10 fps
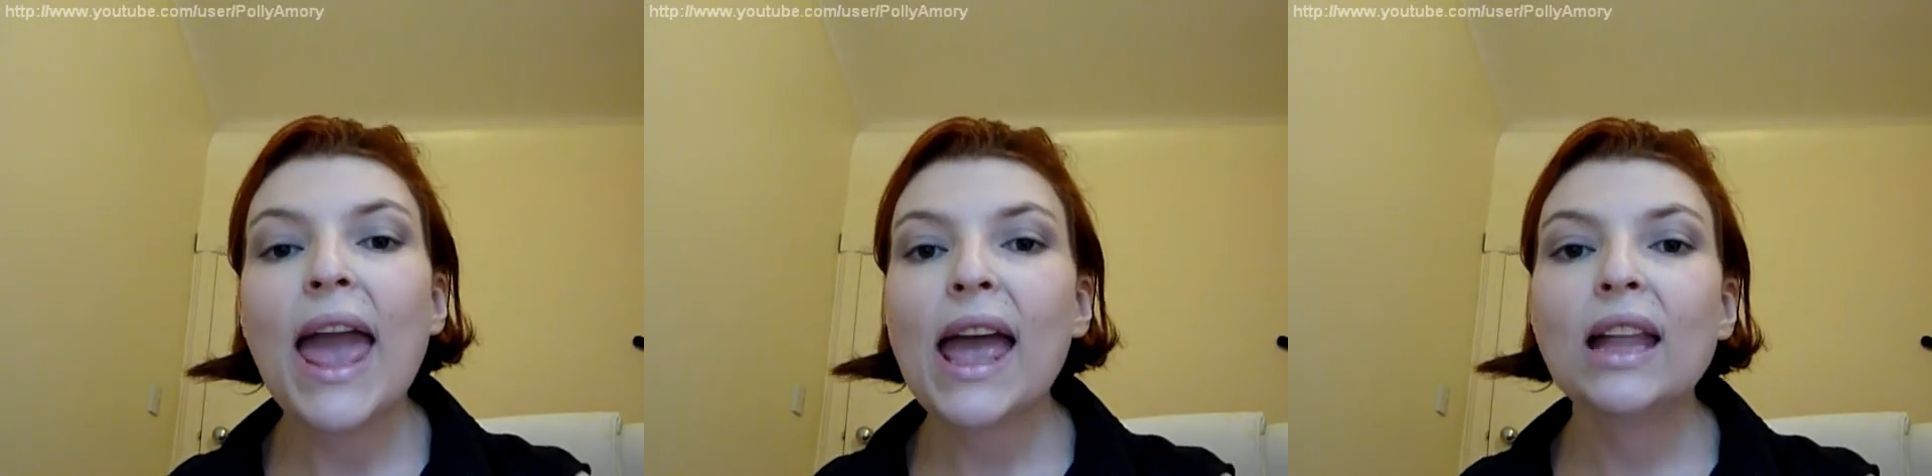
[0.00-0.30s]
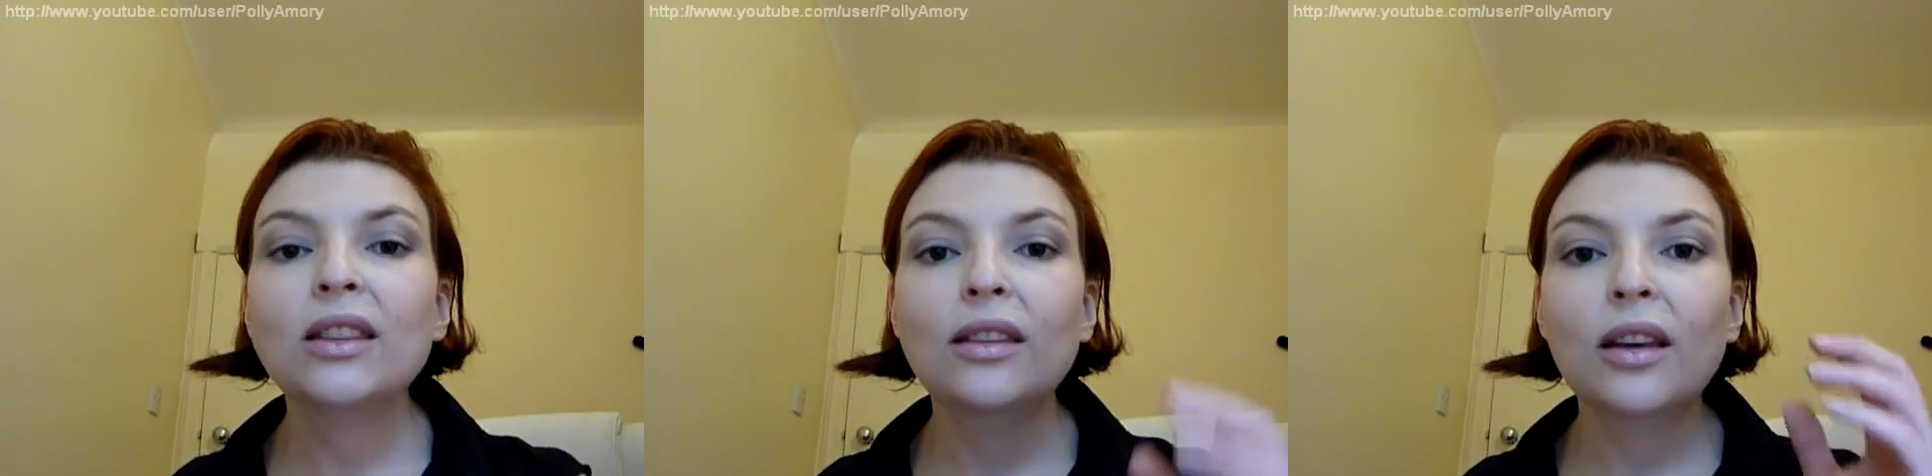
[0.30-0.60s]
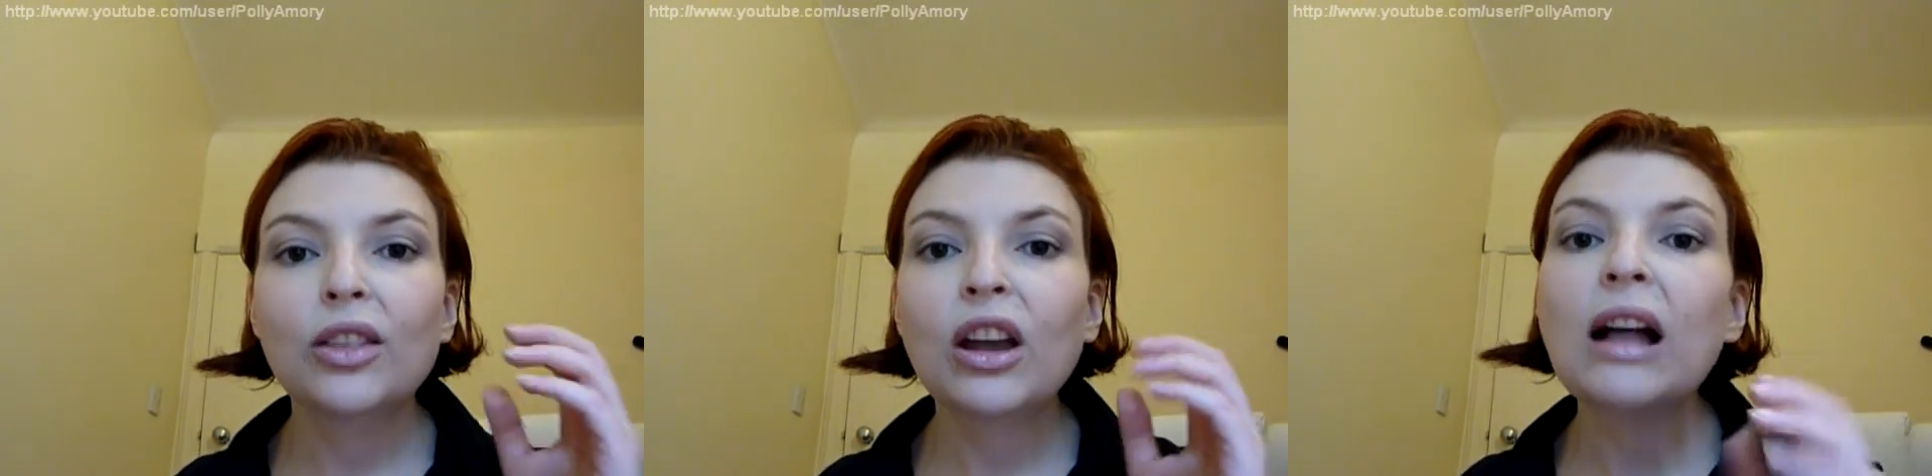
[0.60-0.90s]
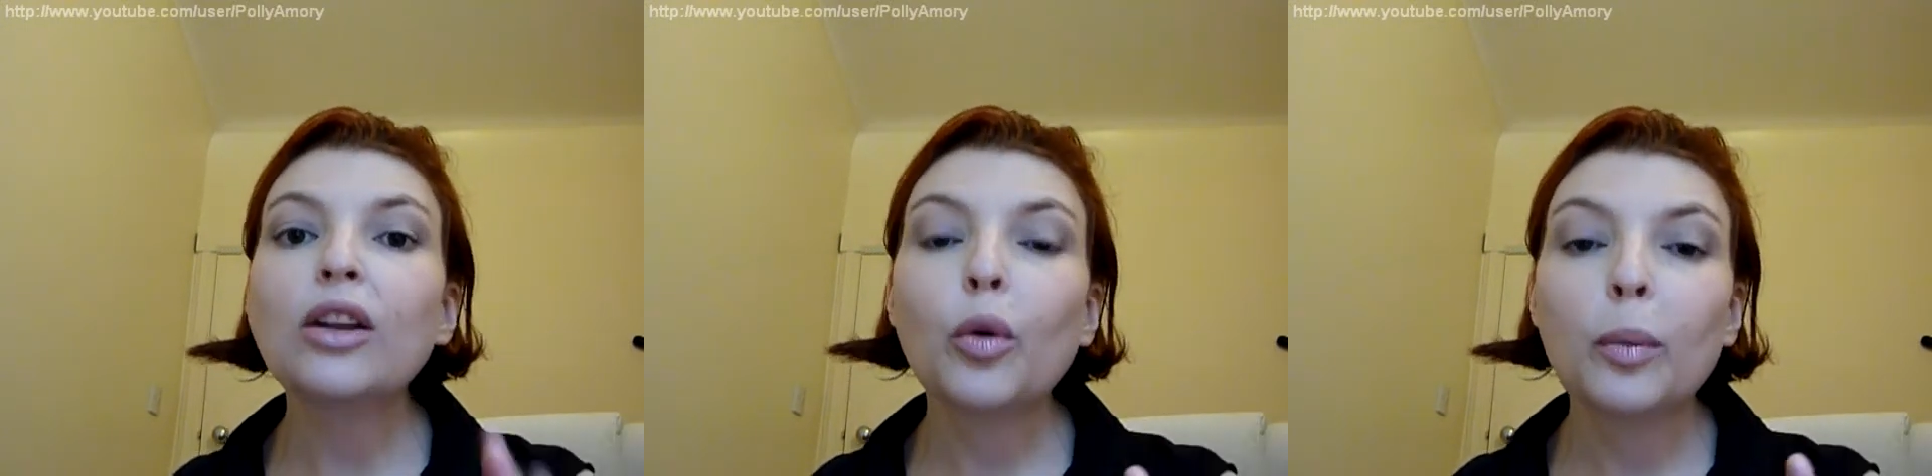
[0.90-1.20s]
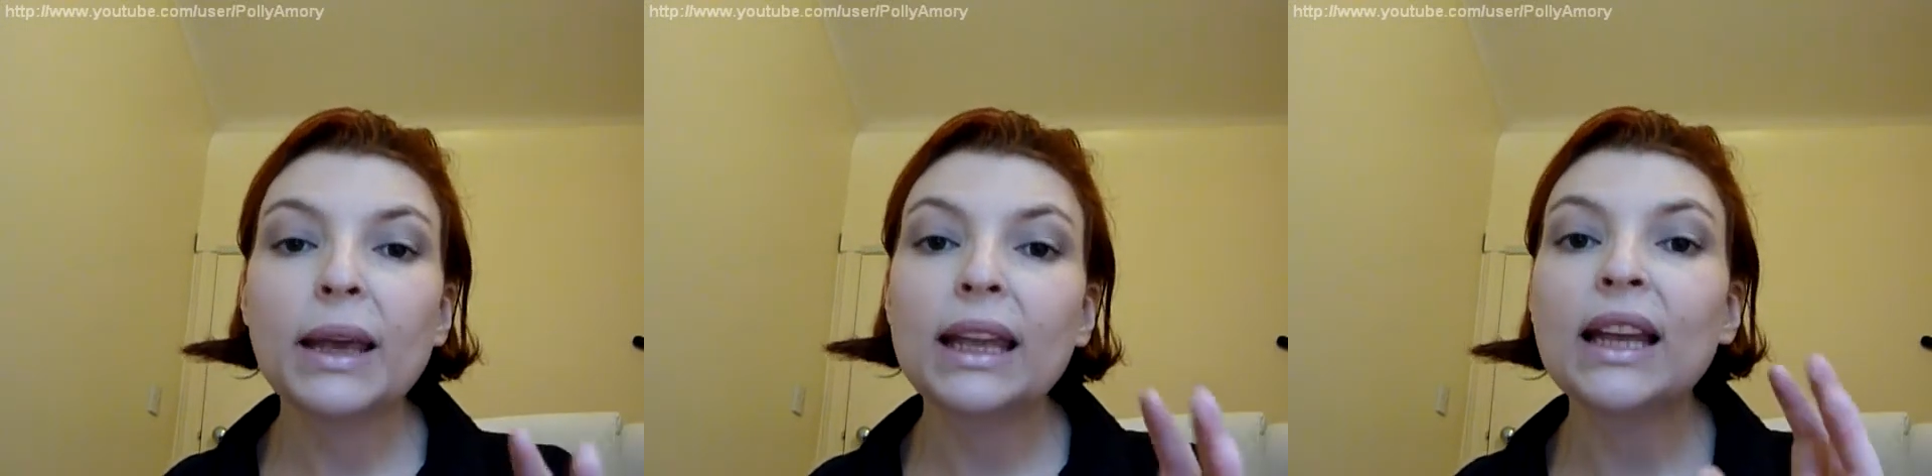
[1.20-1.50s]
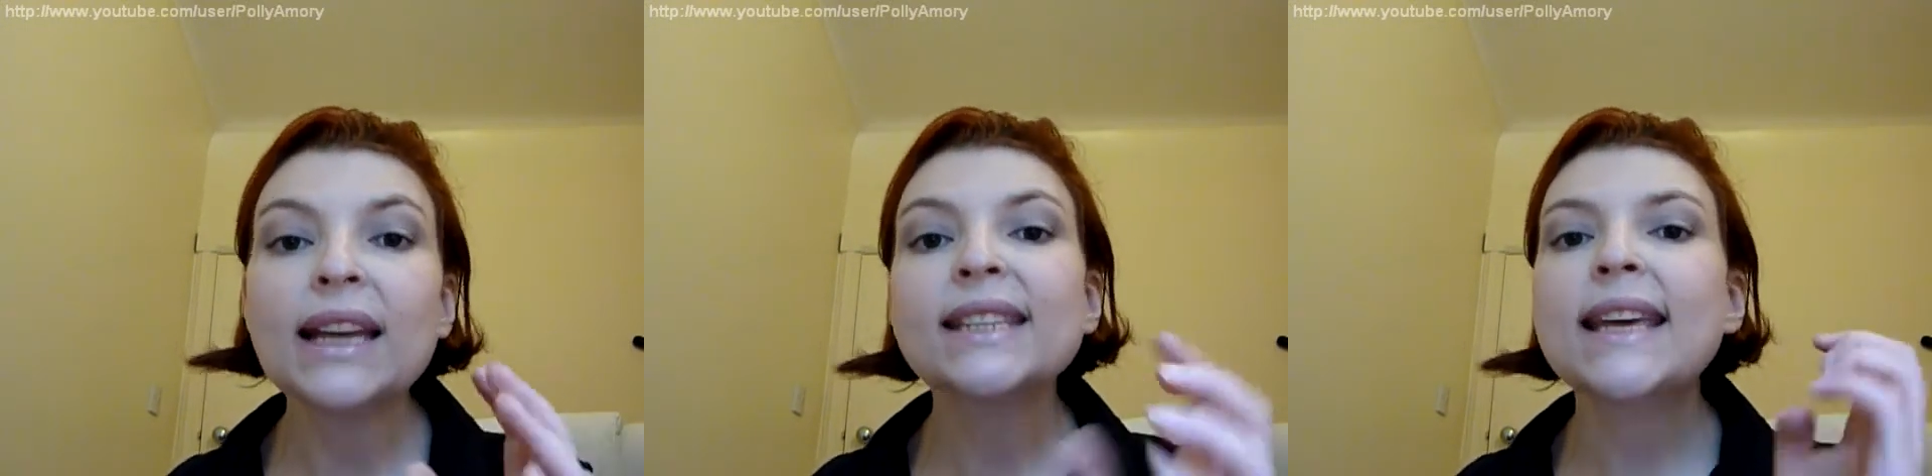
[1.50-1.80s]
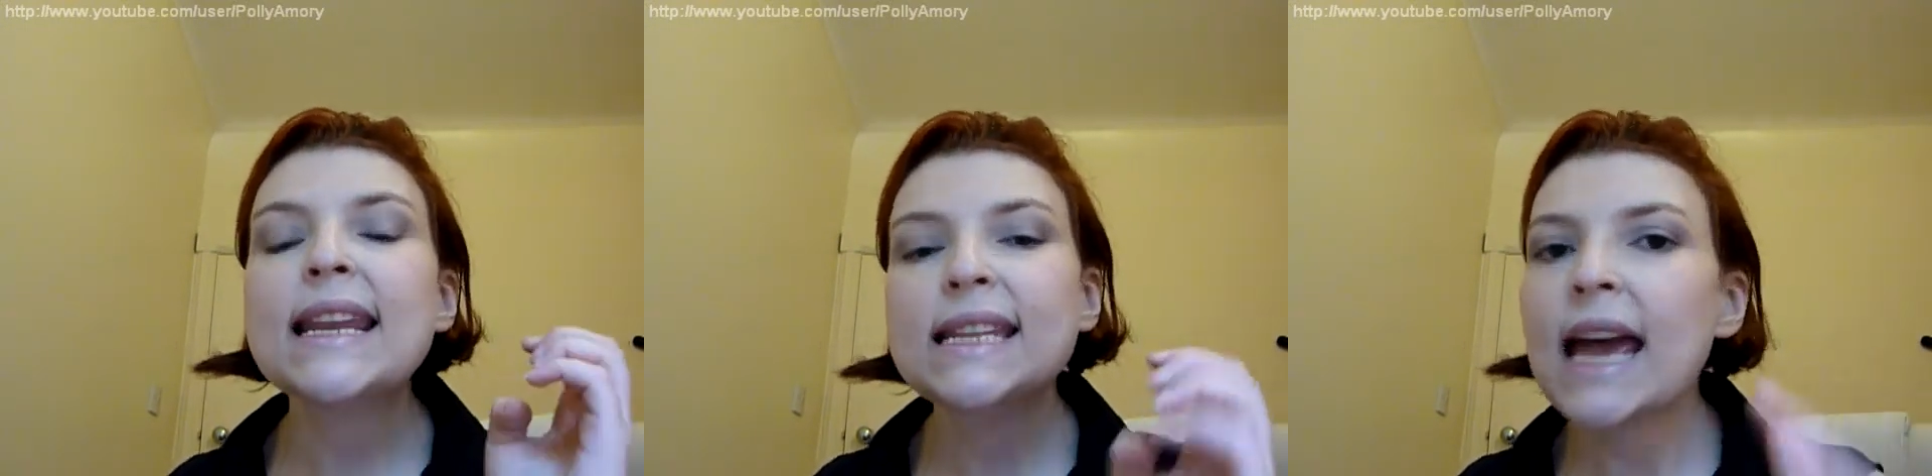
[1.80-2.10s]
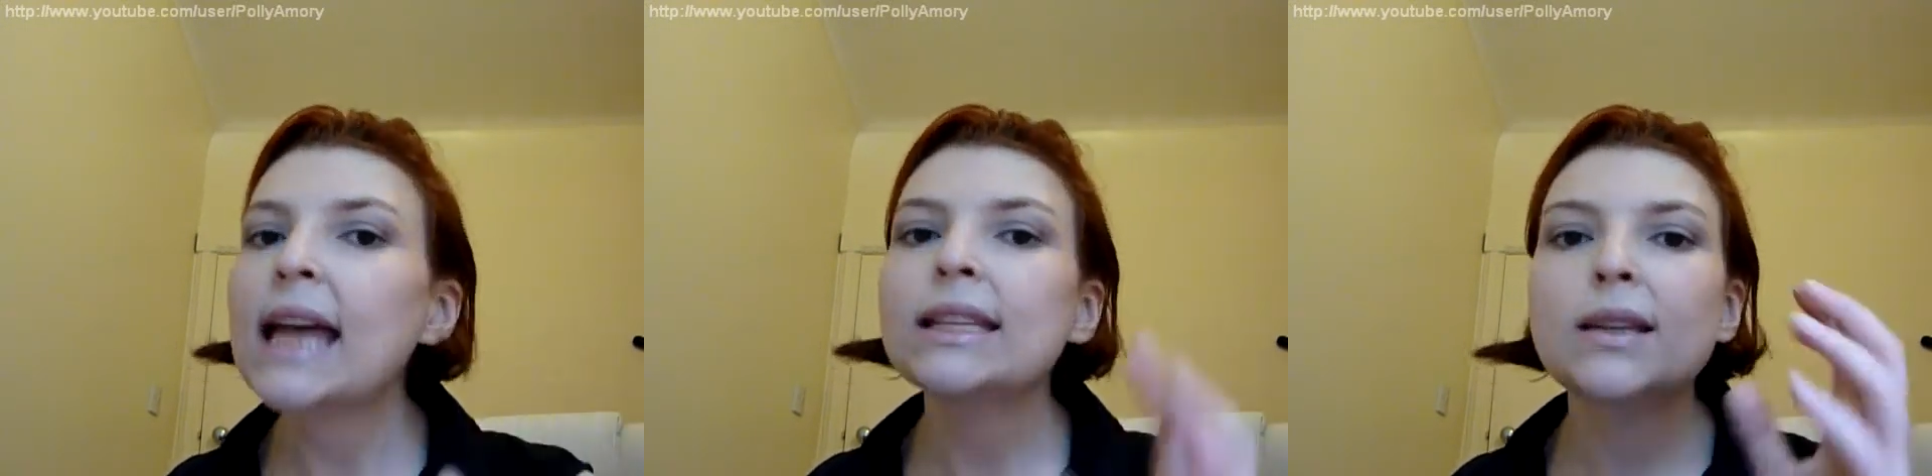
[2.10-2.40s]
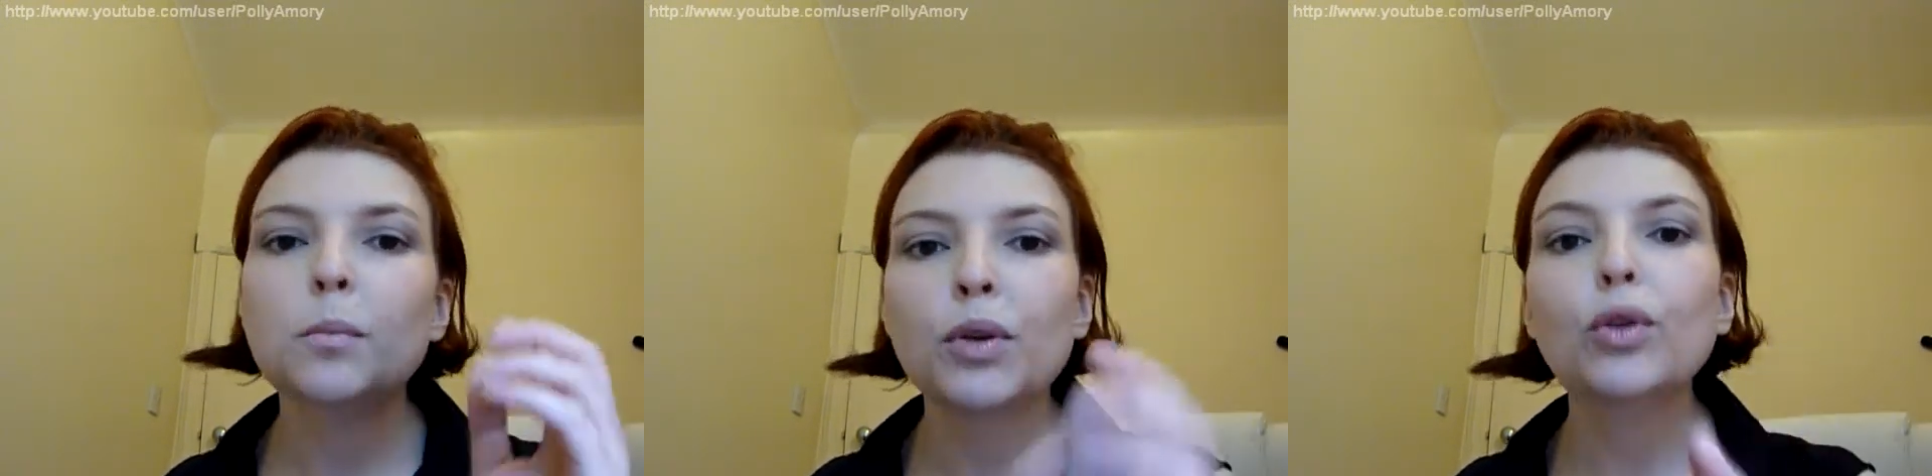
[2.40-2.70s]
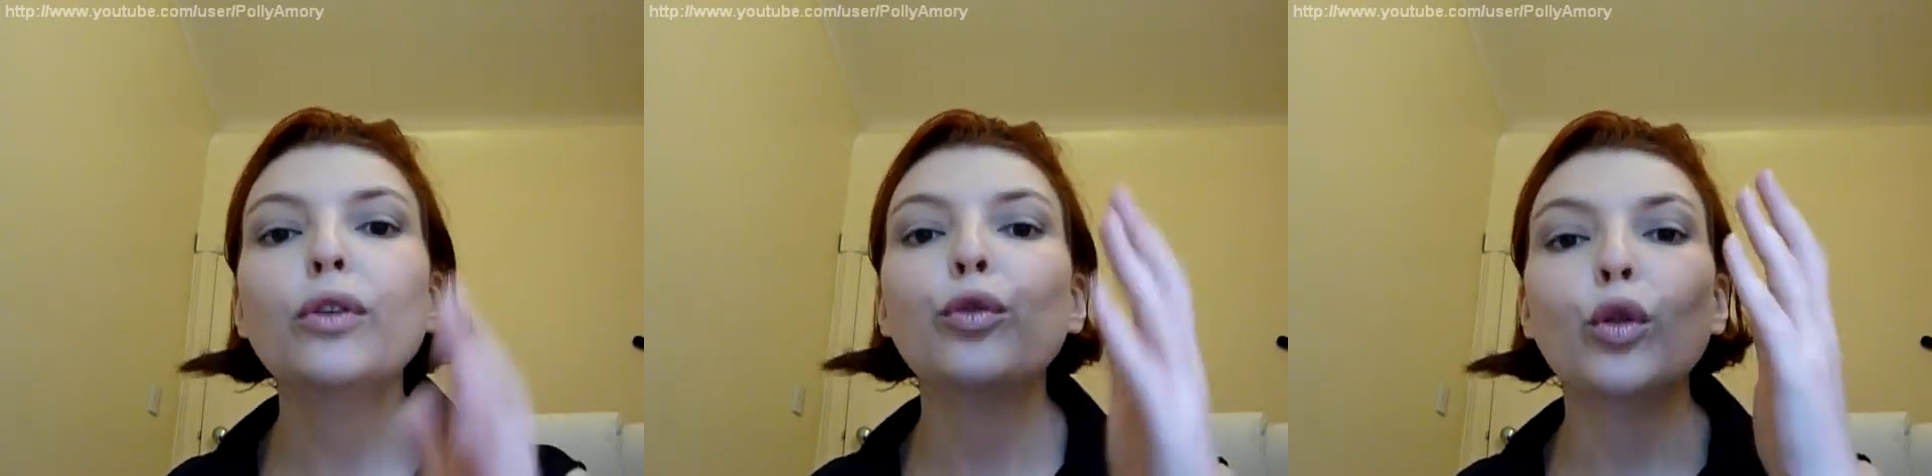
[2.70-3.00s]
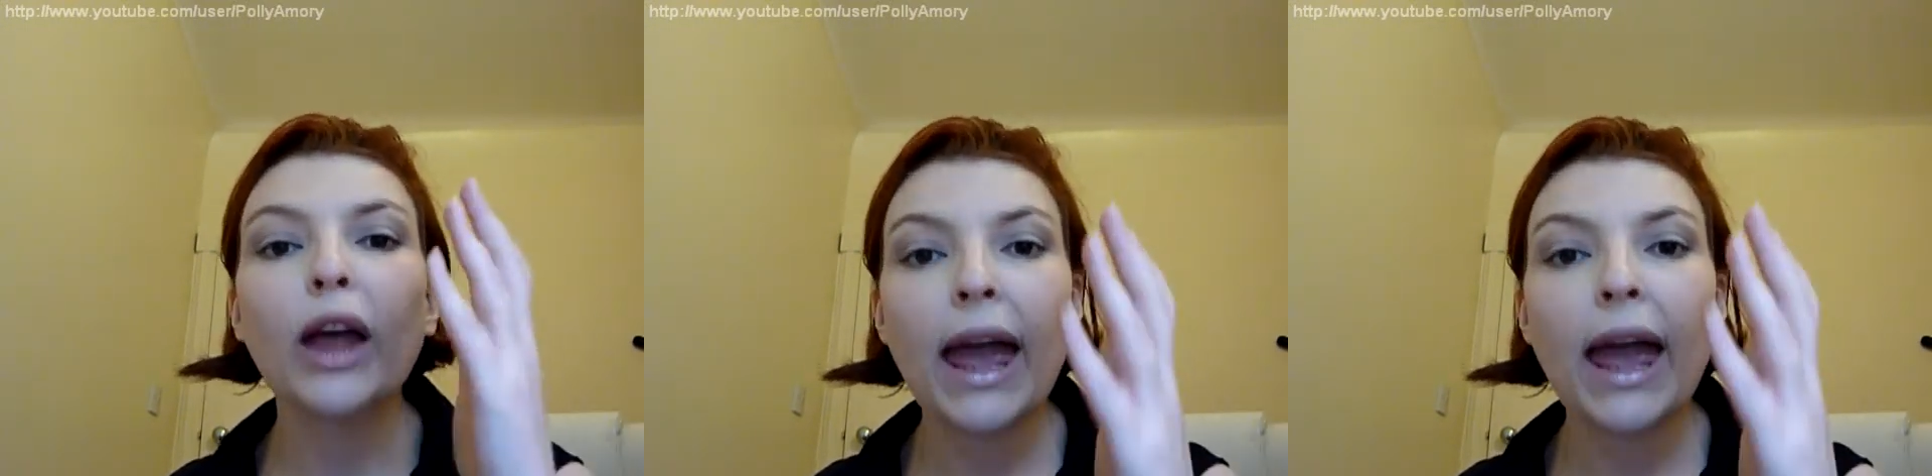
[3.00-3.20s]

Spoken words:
and the color will be nice and intense and beautiful.